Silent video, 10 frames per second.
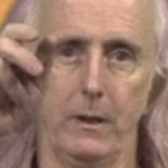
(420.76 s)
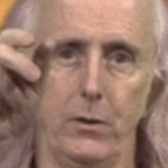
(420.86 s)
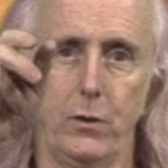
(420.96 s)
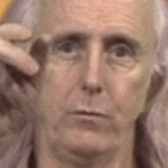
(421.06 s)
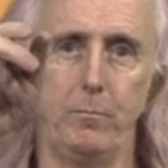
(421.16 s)
It
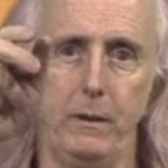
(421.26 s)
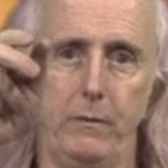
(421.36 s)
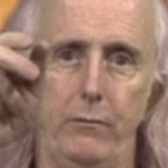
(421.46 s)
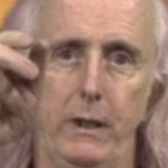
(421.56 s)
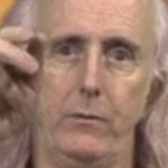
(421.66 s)
should be
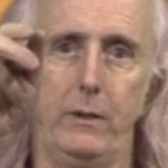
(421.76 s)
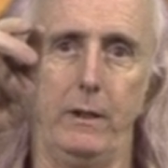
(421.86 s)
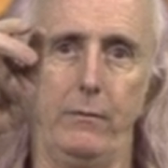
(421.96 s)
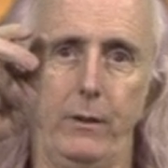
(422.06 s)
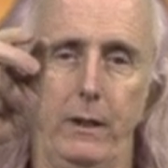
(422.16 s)
very
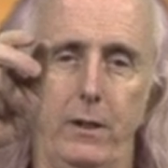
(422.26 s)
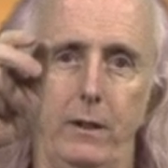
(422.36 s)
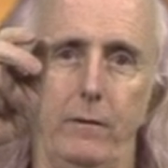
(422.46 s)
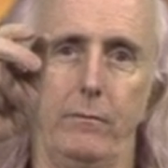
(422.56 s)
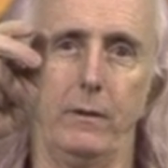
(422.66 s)

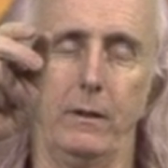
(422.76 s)
effective